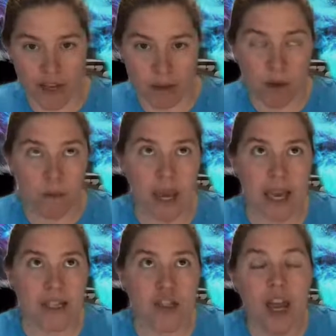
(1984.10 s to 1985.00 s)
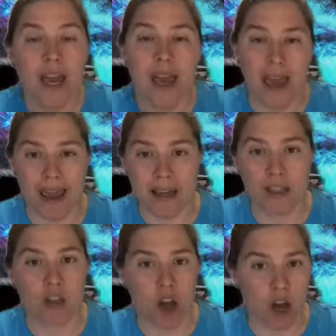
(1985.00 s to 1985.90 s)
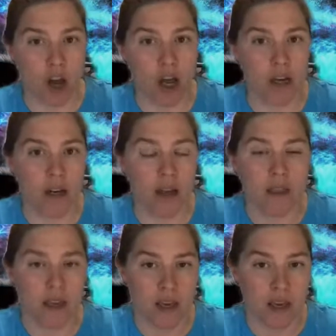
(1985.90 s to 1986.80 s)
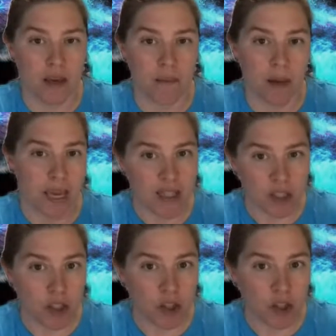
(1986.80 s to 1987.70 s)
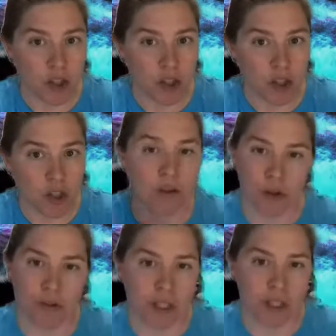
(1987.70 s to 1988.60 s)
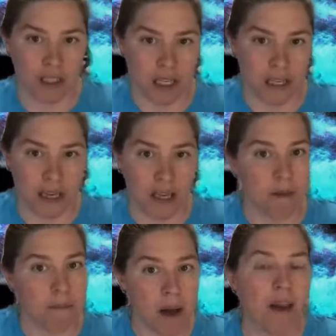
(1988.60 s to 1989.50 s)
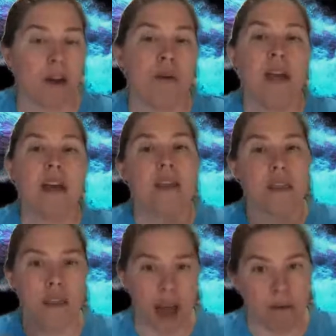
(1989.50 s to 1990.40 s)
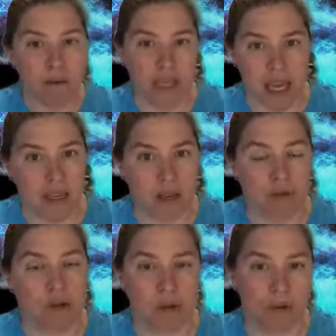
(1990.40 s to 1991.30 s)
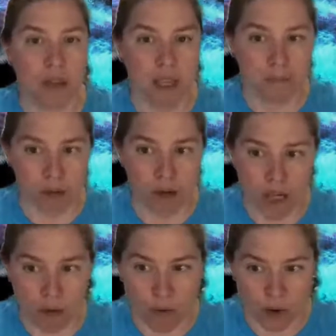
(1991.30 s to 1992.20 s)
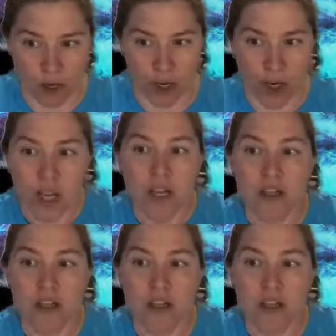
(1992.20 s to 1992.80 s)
Facebook page and on my Instagram. If you go to the link in the bio, that will take you to the pre-order.